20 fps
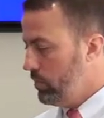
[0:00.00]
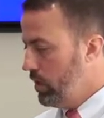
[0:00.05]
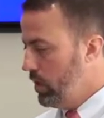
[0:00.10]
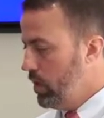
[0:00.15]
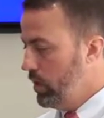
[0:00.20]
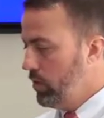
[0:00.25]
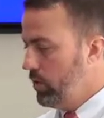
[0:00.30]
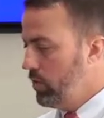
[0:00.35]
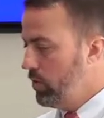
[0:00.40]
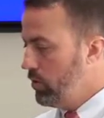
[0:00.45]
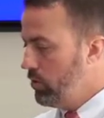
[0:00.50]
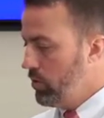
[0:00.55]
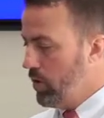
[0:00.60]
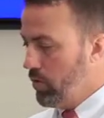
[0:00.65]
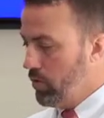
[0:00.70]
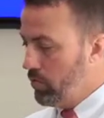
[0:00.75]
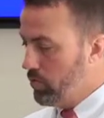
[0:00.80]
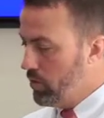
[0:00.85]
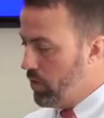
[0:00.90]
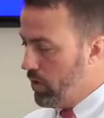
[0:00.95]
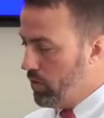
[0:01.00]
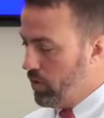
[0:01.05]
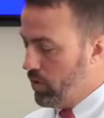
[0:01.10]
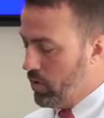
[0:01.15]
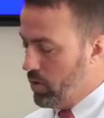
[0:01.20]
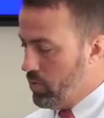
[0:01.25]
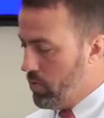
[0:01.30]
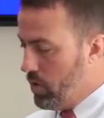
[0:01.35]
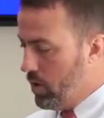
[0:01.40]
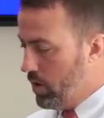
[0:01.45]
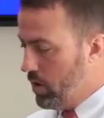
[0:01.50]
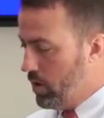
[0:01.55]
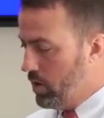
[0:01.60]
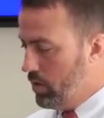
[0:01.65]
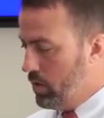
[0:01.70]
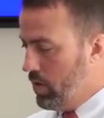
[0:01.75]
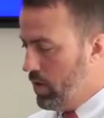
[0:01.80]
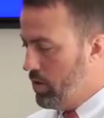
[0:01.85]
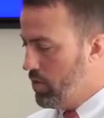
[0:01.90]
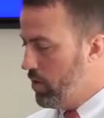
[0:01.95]
And there's other stuff on the
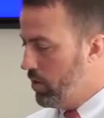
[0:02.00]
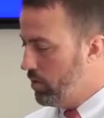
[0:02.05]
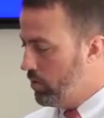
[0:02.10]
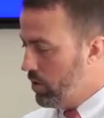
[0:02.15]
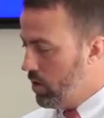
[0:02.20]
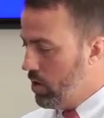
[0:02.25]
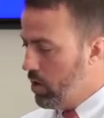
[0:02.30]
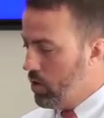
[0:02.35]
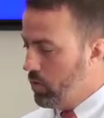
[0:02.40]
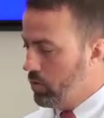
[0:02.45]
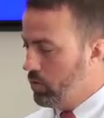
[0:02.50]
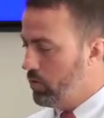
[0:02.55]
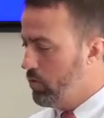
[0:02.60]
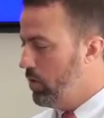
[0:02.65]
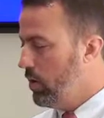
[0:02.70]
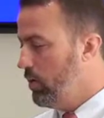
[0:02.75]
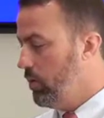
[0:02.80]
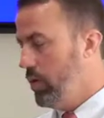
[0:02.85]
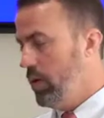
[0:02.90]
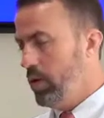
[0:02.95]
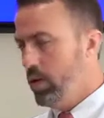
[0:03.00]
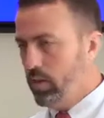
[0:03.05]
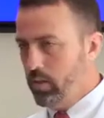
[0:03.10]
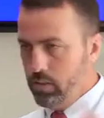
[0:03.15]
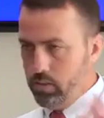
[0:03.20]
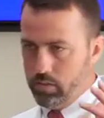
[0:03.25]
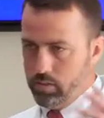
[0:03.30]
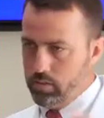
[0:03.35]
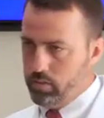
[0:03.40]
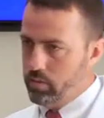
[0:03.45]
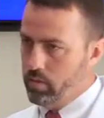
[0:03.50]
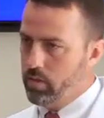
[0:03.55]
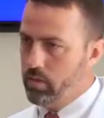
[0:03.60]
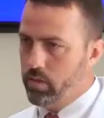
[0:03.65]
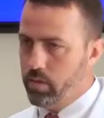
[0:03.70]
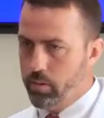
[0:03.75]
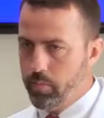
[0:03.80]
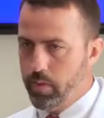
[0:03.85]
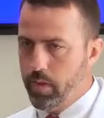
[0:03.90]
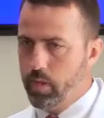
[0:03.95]
market, DMSO and seaweed, and
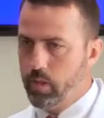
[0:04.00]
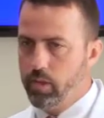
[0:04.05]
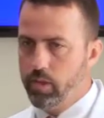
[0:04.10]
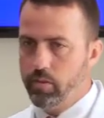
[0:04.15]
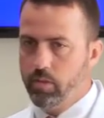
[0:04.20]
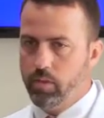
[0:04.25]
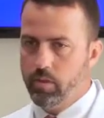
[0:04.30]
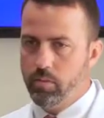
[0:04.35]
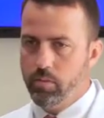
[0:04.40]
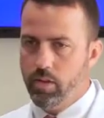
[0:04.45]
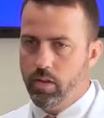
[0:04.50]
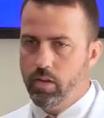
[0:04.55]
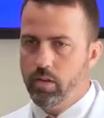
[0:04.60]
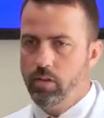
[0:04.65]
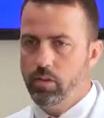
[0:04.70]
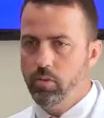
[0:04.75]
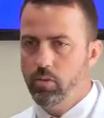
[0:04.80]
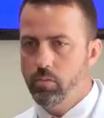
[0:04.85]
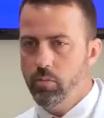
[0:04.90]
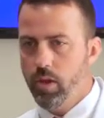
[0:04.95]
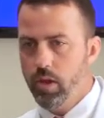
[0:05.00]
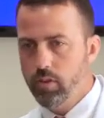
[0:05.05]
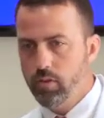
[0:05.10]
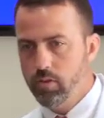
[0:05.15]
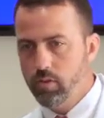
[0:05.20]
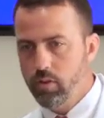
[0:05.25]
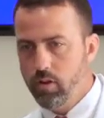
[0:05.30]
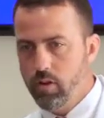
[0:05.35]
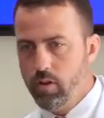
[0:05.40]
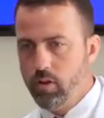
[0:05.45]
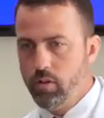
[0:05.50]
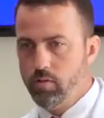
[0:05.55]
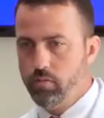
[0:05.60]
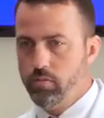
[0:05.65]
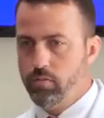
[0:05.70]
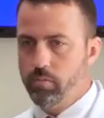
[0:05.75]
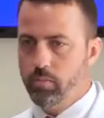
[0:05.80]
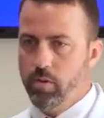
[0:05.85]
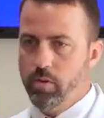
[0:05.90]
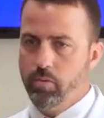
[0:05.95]
that list could be 2 pages long of
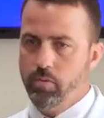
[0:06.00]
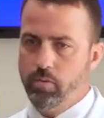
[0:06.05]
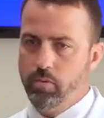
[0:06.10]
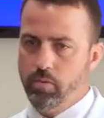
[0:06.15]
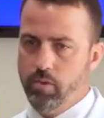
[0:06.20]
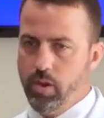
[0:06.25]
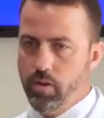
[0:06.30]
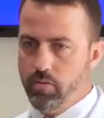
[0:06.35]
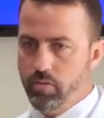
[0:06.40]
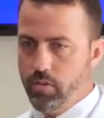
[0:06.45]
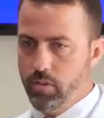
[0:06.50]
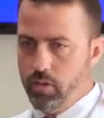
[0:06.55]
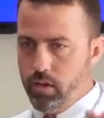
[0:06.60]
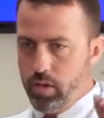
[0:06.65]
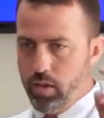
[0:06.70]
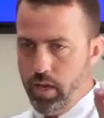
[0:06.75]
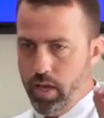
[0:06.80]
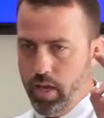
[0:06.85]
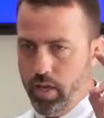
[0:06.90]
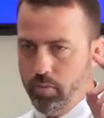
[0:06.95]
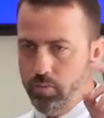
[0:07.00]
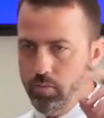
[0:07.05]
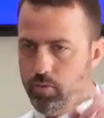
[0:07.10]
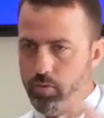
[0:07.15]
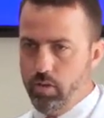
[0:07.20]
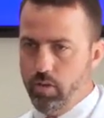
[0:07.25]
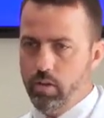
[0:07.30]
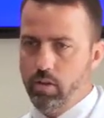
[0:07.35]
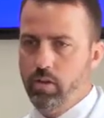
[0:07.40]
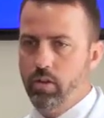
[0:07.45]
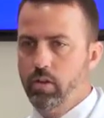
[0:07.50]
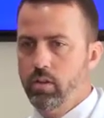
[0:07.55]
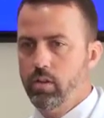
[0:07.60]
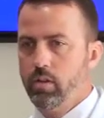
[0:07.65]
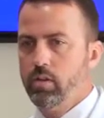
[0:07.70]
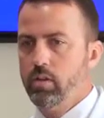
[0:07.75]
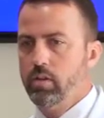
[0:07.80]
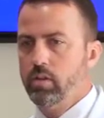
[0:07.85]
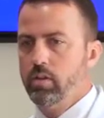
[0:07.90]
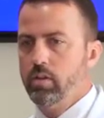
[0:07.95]
stuff that claims to,
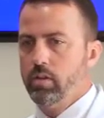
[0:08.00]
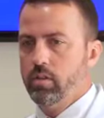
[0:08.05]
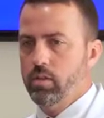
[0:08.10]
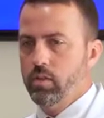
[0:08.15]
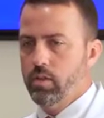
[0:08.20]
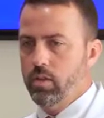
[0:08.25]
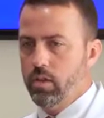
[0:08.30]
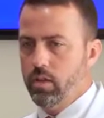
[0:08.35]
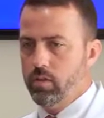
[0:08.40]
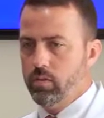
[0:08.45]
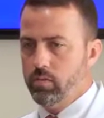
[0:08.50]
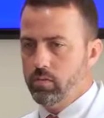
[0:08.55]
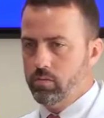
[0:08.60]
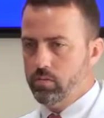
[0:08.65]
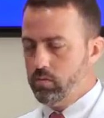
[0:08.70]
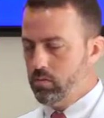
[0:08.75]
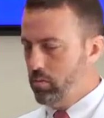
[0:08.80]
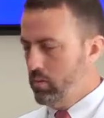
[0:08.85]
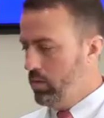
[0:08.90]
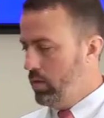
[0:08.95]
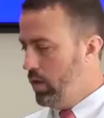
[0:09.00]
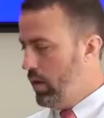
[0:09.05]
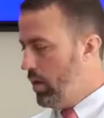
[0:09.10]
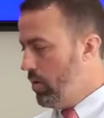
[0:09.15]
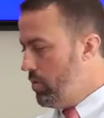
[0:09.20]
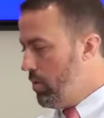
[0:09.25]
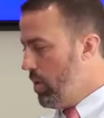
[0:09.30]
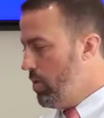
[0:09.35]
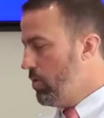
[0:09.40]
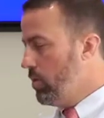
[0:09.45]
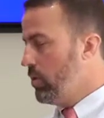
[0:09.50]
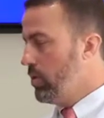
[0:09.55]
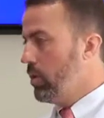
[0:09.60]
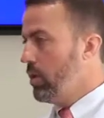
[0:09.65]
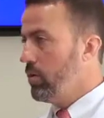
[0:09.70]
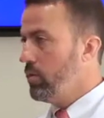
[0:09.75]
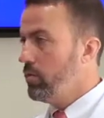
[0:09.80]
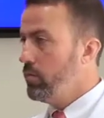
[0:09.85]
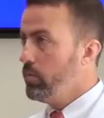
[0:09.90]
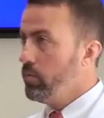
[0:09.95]
you got to
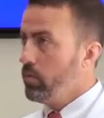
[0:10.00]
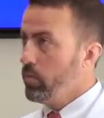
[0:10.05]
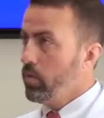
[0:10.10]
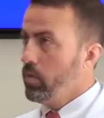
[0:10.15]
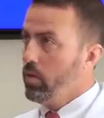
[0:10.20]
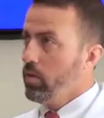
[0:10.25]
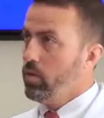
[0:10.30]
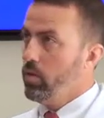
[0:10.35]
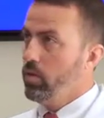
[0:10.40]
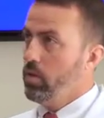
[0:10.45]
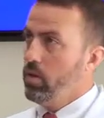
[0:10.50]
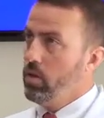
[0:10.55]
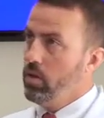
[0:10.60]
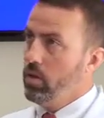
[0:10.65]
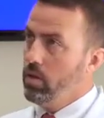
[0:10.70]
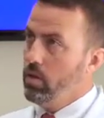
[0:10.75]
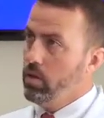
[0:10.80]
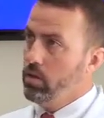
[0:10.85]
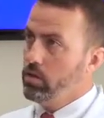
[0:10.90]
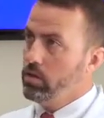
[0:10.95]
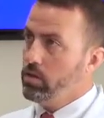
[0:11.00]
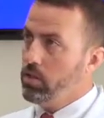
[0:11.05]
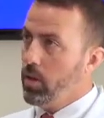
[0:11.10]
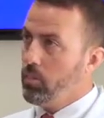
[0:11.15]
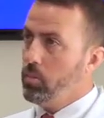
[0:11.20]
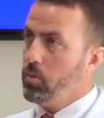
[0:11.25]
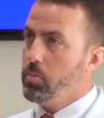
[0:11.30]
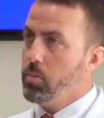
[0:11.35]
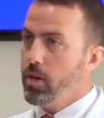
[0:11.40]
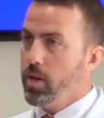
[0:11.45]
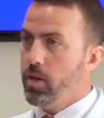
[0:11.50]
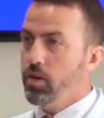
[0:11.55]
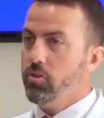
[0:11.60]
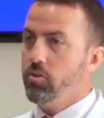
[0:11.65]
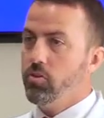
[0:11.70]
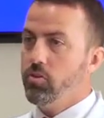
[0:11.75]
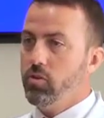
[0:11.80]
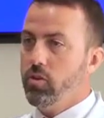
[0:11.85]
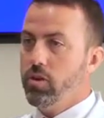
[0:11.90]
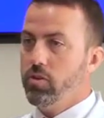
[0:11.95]
remember the supplement
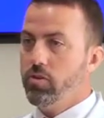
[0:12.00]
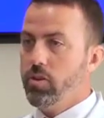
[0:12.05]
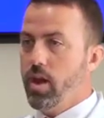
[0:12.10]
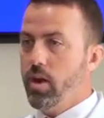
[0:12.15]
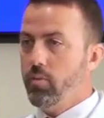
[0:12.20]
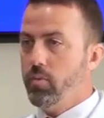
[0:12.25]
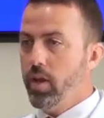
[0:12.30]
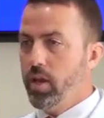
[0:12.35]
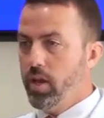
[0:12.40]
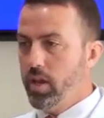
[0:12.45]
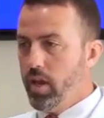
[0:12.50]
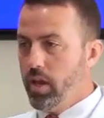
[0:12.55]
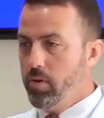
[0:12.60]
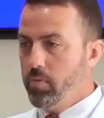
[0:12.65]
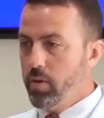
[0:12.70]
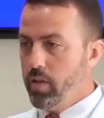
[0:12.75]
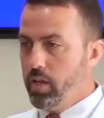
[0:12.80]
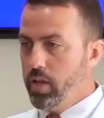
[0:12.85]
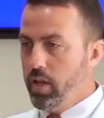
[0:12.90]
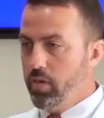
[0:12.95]
industry is not regulated by the